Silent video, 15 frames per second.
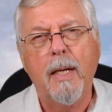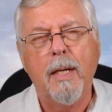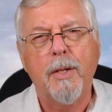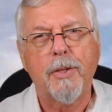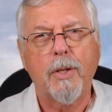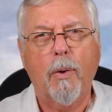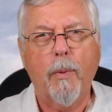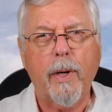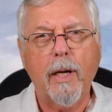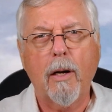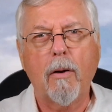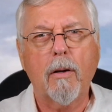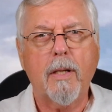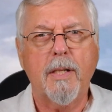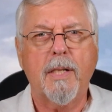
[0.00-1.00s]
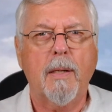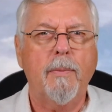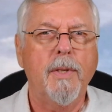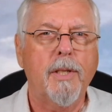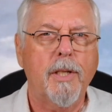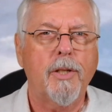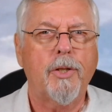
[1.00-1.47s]
So we're going to look at some of
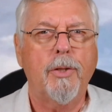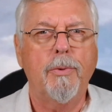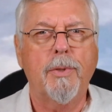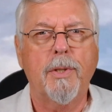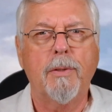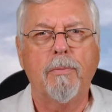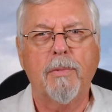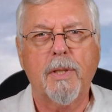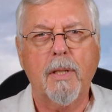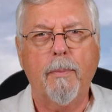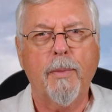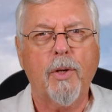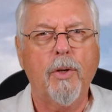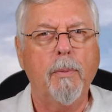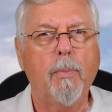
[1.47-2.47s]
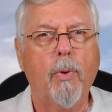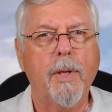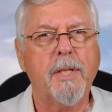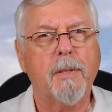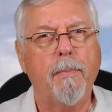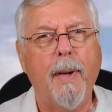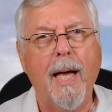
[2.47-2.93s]
these issues and some of the good
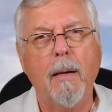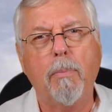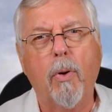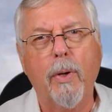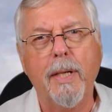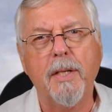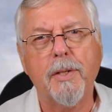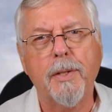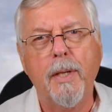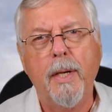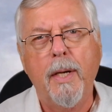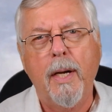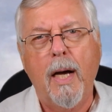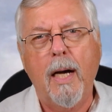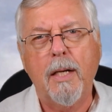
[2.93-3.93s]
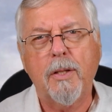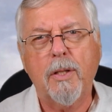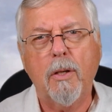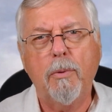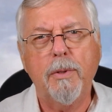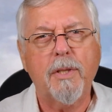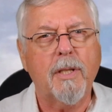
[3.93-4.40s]
points and bad points,
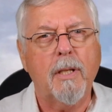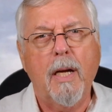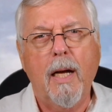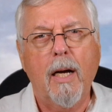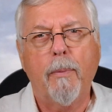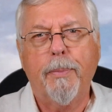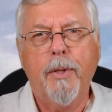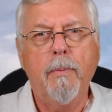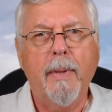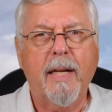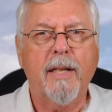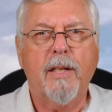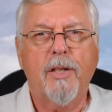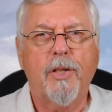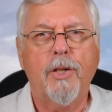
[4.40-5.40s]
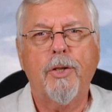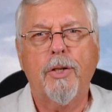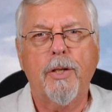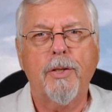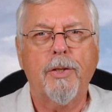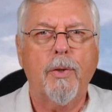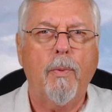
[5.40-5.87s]
so as to help you make a
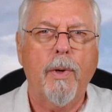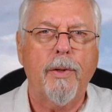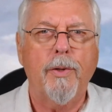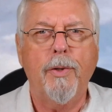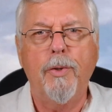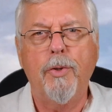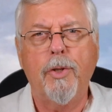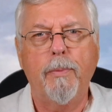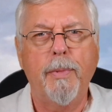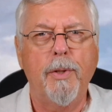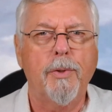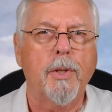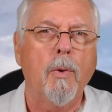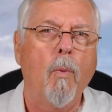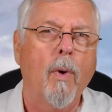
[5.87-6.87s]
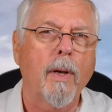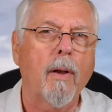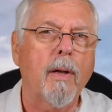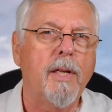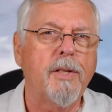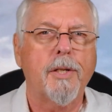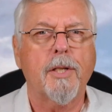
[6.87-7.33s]
decision as to whether you should be using one
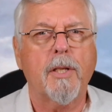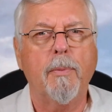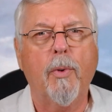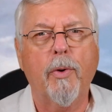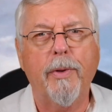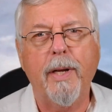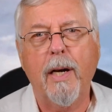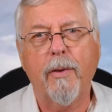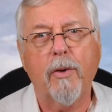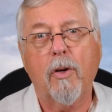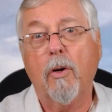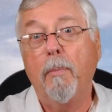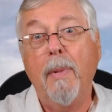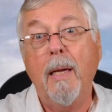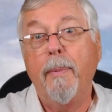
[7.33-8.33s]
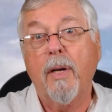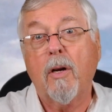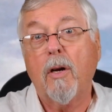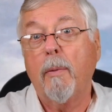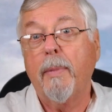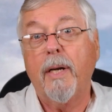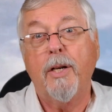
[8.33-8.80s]
line system or the other, or maybe a
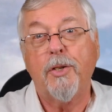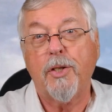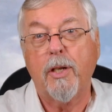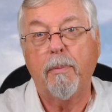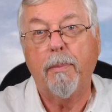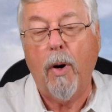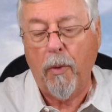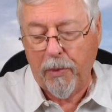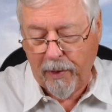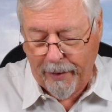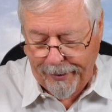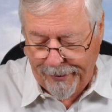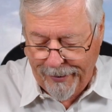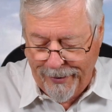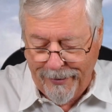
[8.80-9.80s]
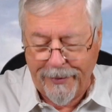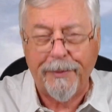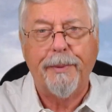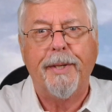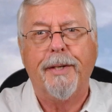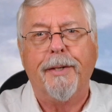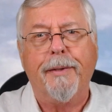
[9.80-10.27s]
combination of both like I do
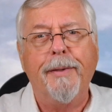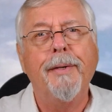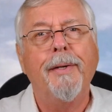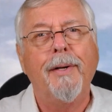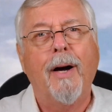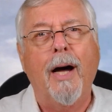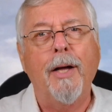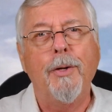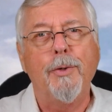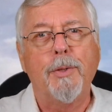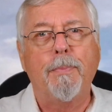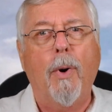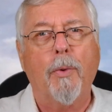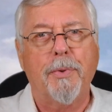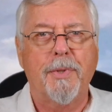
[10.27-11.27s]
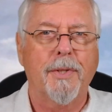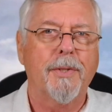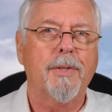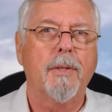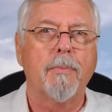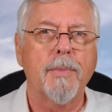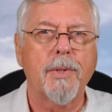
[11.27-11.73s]
here. I use both
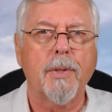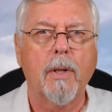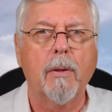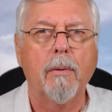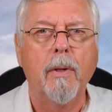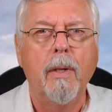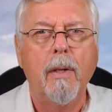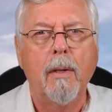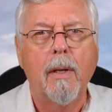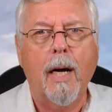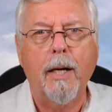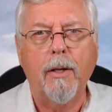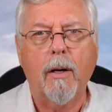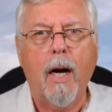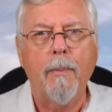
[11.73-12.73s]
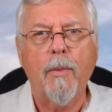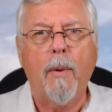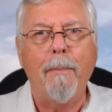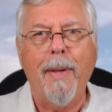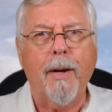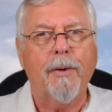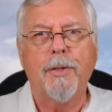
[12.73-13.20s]
systems, so I'm not
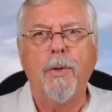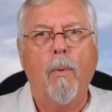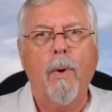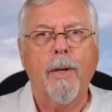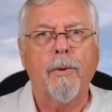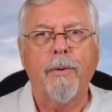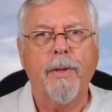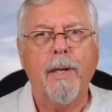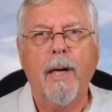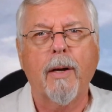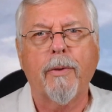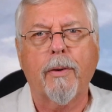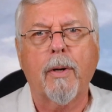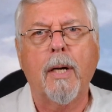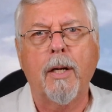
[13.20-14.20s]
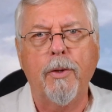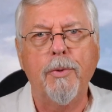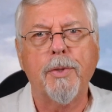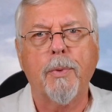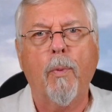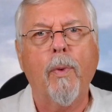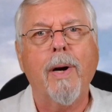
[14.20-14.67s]
married to one or the other. I'll
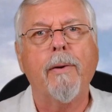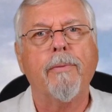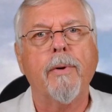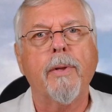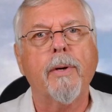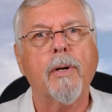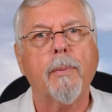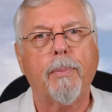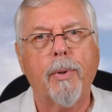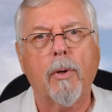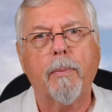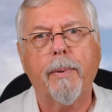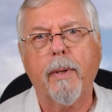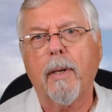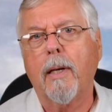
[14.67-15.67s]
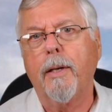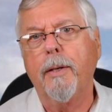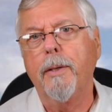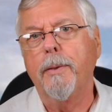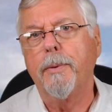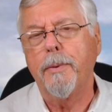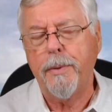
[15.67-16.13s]
use them wherever they're appropriately
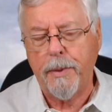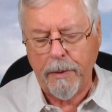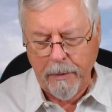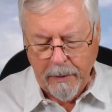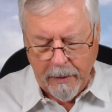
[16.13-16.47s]
used.